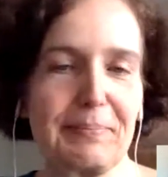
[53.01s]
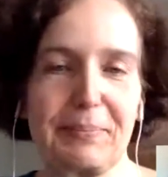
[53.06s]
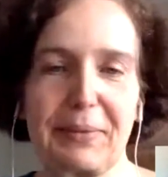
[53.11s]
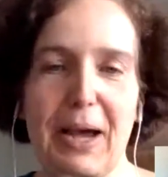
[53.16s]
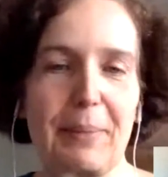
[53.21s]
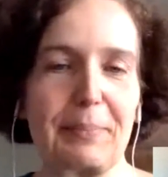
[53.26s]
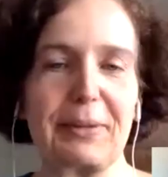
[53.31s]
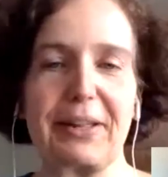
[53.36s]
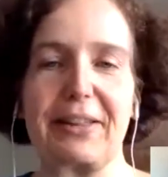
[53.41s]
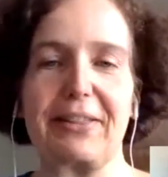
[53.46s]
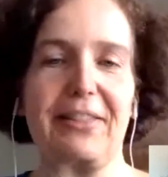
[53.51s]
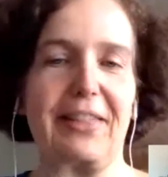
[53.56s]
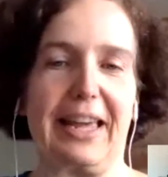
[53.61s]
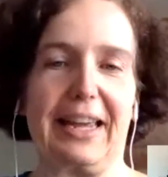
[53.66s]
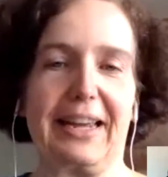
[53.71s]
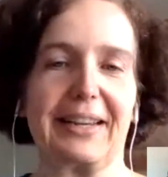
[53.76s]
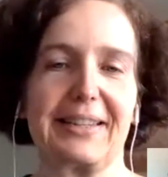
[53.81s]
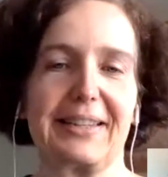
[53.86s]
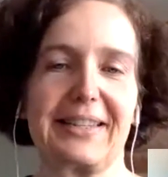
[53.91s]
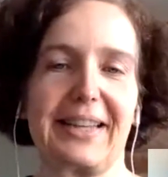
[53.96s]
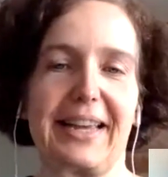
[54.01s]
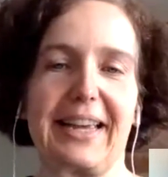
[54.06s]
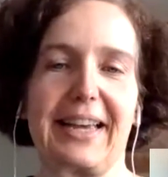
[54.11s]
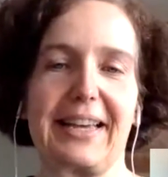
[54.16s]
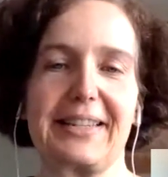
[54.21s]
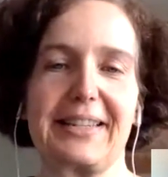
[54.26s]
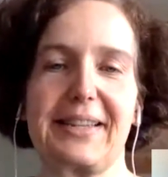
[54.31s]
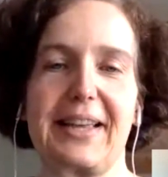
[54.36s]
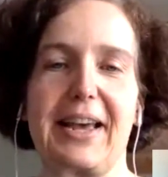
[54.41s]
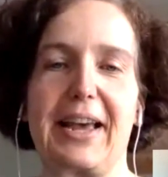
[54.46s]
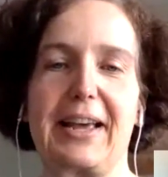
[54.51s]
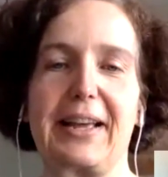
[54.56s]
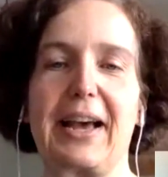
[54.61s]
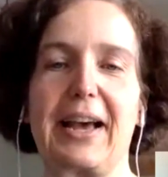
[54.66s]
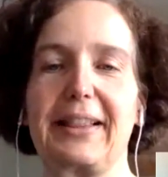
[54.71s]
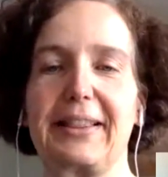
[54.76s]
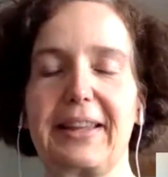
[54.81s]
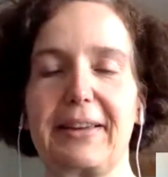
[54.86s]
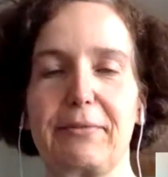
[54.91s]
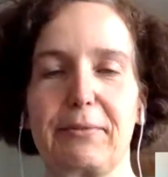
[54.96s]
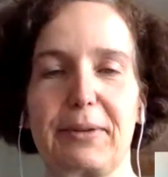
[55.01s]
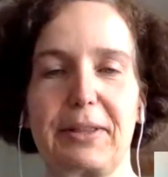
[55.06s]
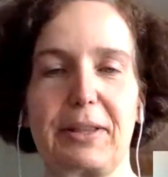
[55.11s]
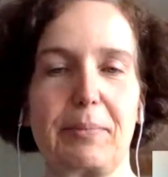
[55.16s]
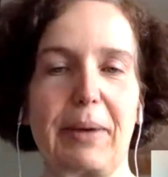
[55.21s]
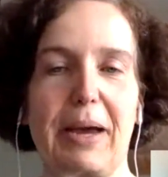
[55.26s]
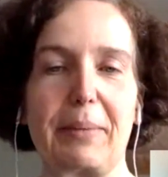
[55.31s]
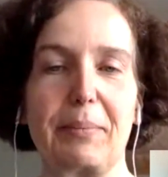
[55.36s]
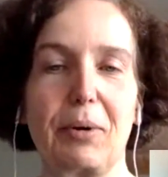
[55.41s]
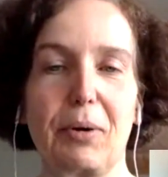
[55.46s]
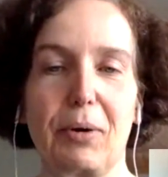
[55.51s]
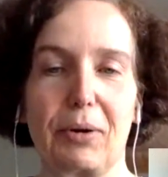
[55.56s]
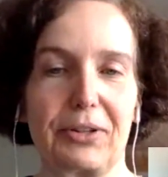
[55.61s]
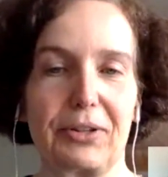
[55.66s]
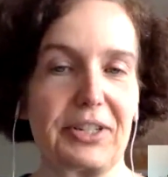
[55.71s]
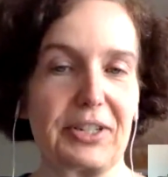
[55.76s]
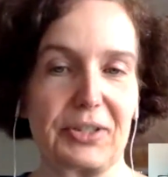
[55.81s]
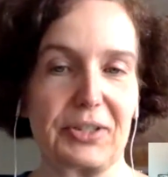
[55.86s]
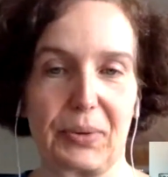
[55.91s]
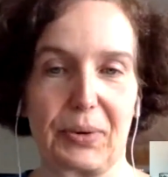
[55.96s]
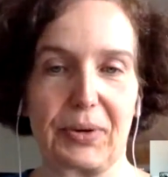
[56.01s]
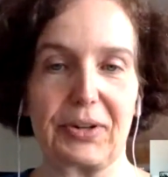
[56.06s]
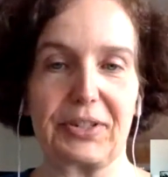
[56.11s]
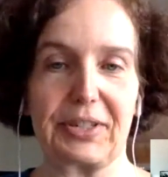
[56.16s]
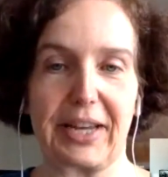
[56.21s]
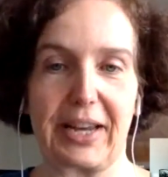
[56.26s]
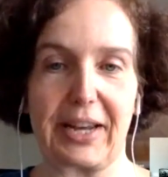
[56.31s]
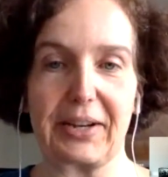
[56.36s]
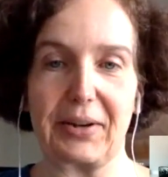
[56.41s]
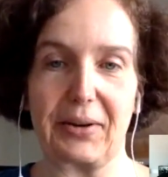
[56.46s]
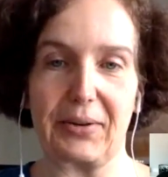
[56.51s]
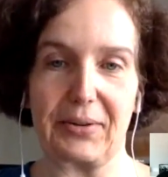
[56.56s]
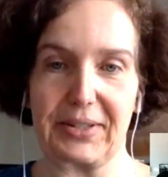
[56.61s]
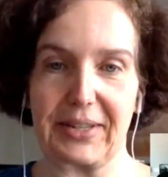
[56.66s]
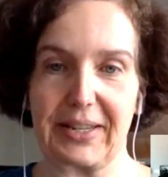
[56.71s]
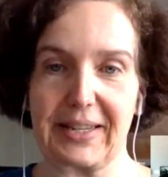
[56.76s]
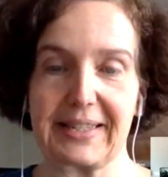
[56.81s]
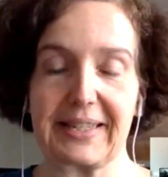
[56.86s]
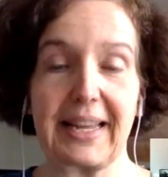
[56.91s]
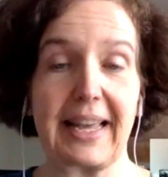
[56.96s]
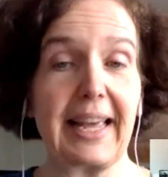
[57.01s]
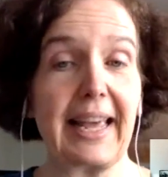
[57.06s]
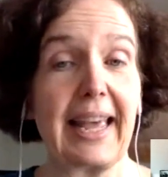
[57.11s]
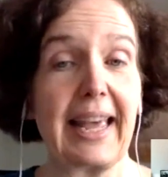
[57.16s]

couple of things. I guess I live with a bipolar disorder diagnosis,